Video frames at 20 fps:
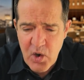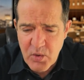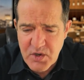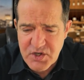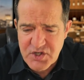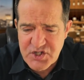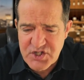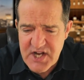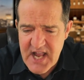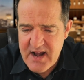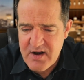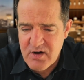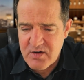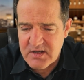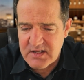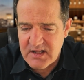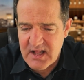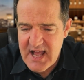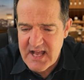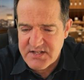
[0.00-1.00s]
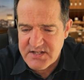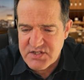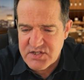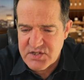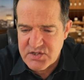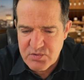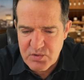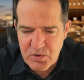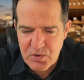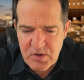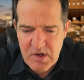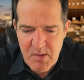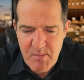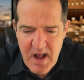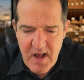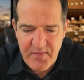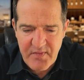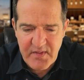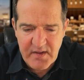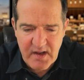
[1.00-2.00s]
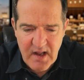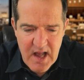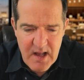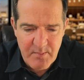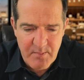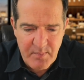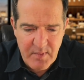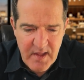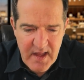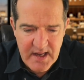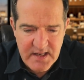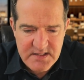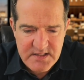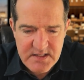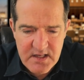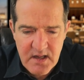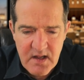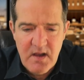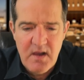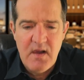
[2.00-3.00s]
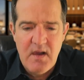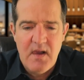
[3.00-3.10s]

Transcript: with shattered glass strewn about the complex.